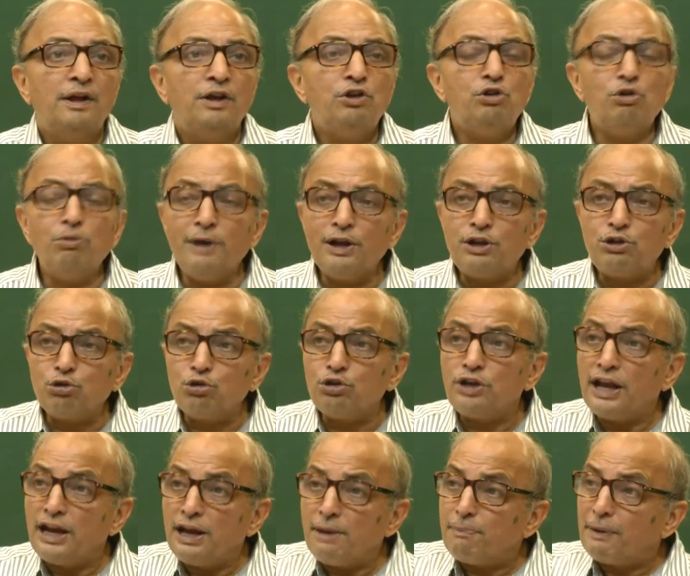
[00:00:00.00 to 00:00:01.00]
You may choose
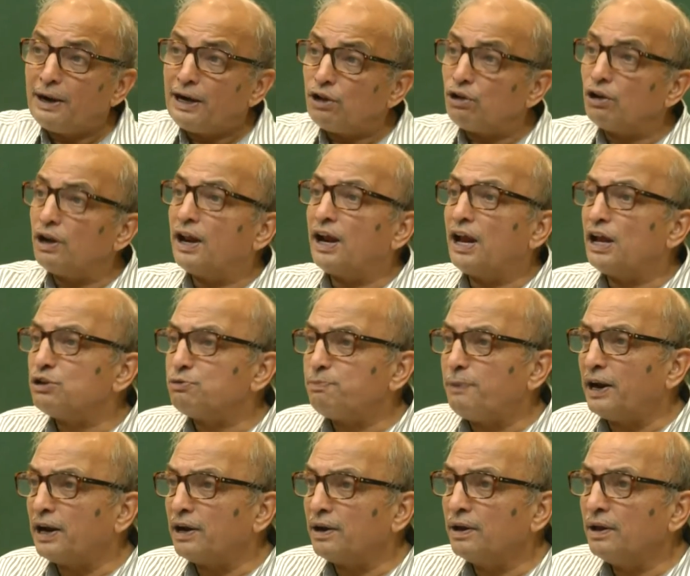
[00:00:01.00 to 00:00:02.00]
any particular
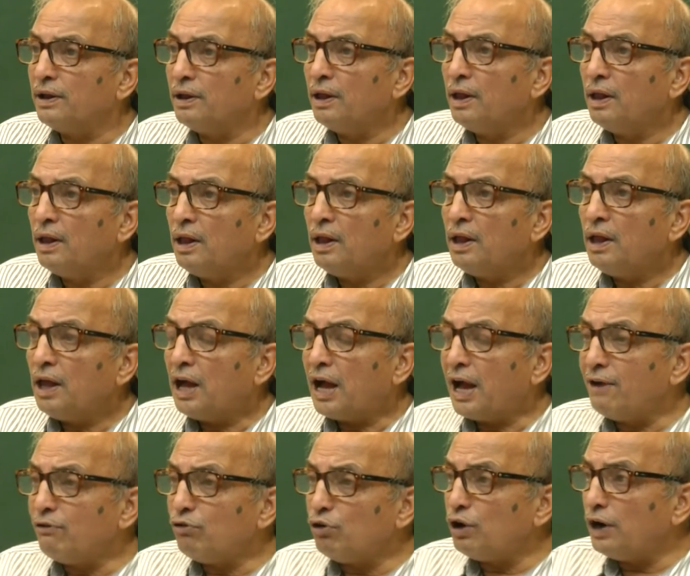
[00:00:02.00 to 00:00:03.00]
aspect.
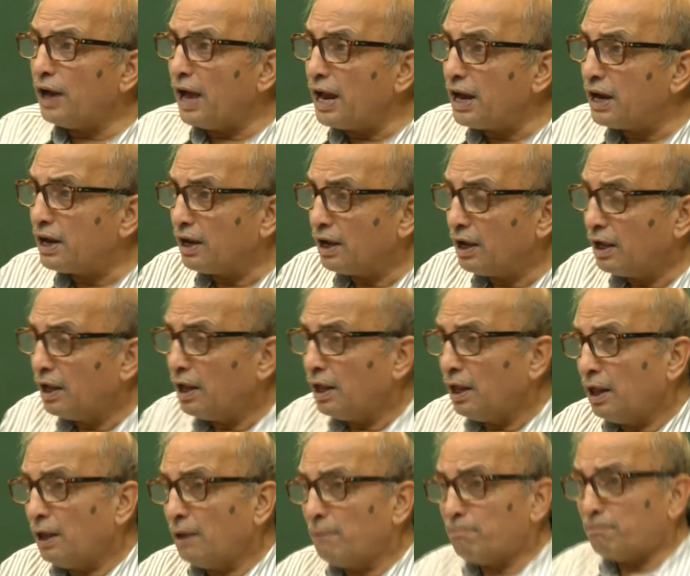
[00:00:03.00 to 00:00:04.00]
I would like
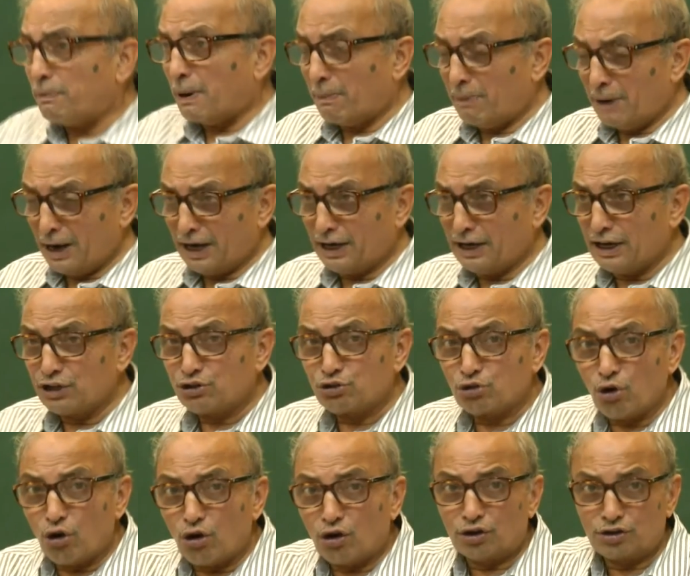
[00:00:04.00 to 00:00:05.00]
public
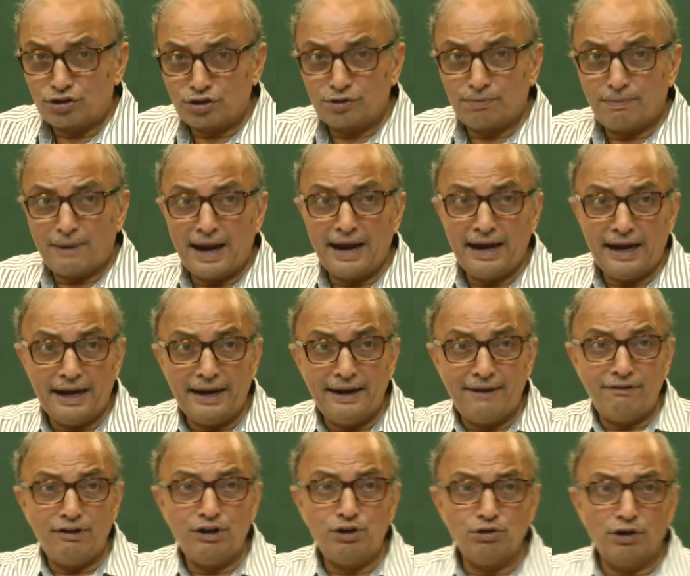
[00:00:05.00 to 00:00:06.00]
discourse by
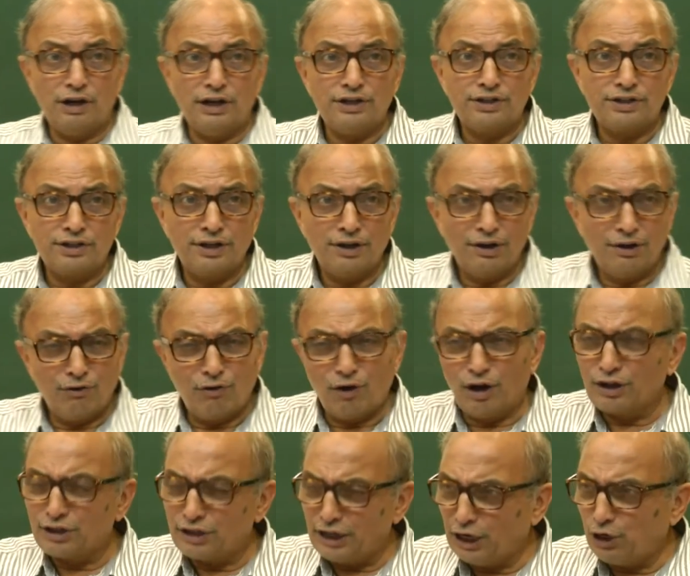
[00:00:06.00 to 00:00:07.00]
individuals
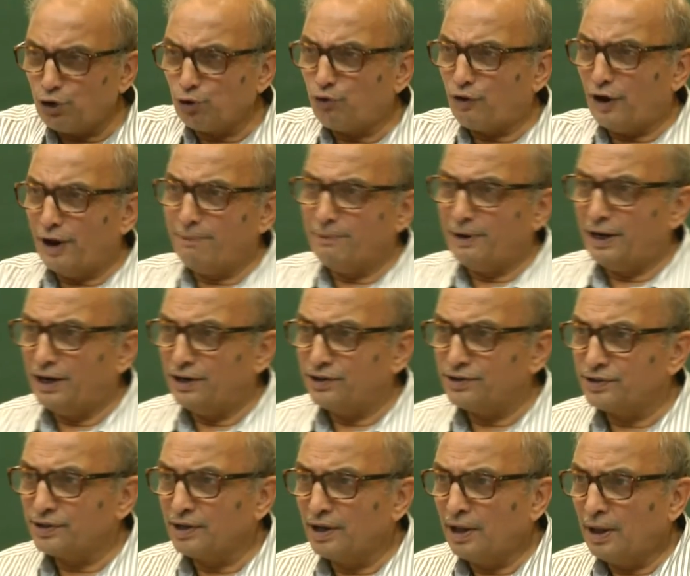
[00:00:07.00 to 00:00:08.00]
for three to five
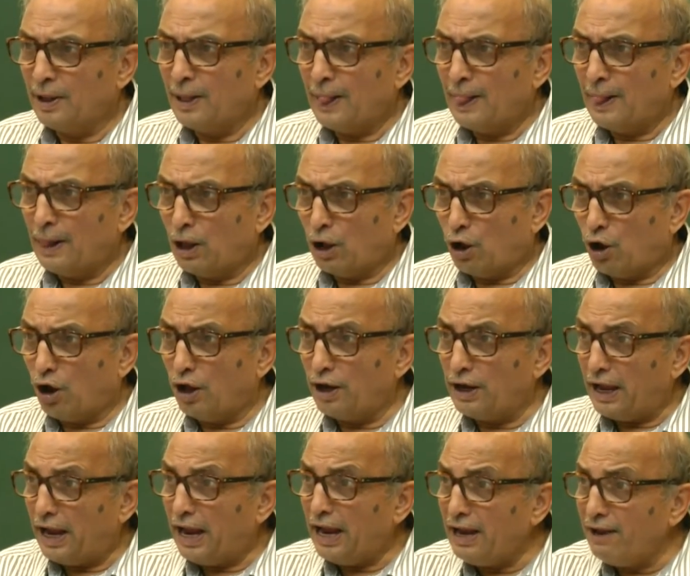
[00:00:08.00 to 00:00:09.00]
minutes
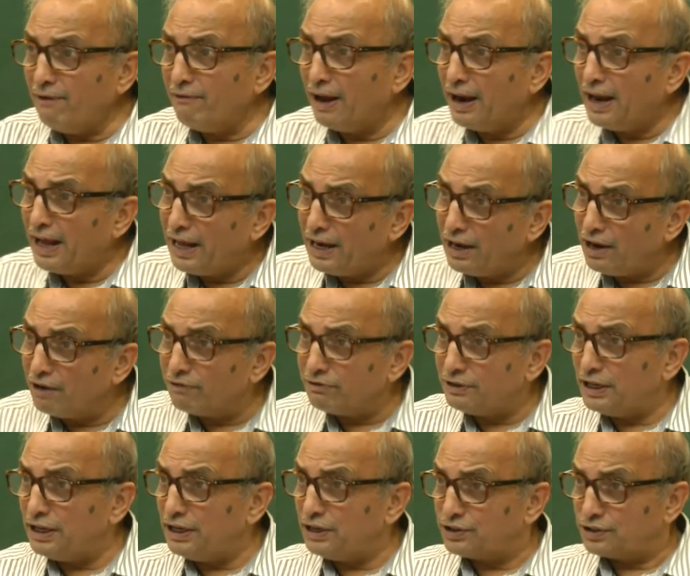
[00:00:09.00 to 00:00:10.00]
on any one area of
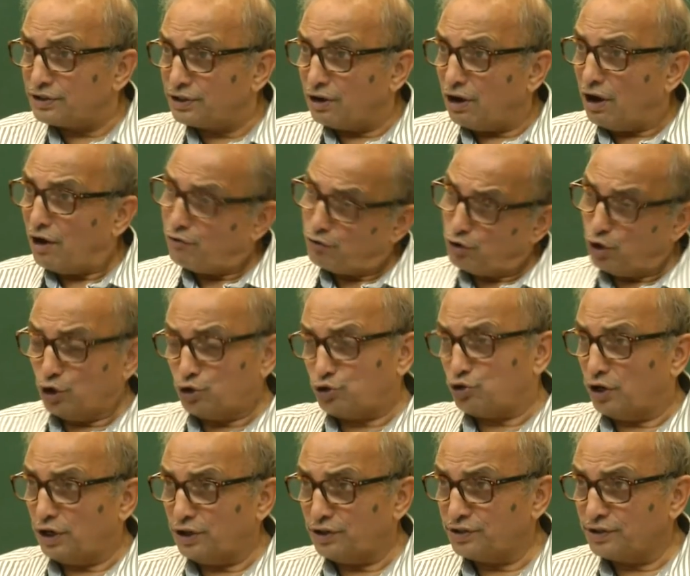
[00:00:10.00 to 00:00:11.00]
these of your
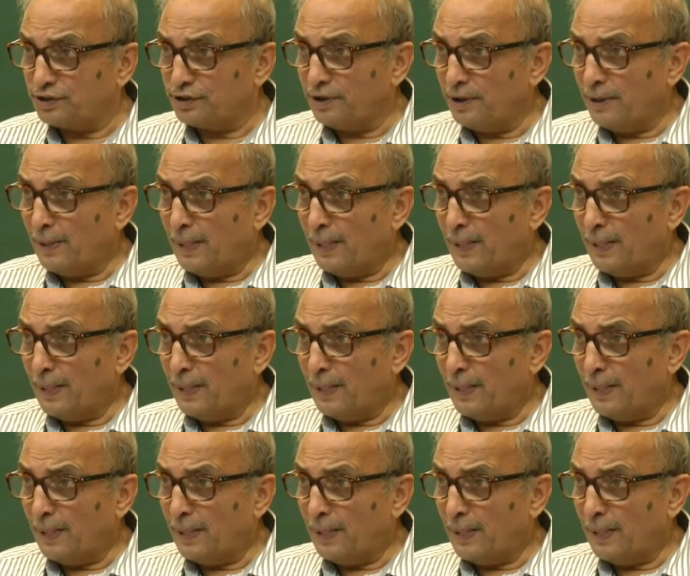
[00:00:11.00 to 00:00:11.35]
choice.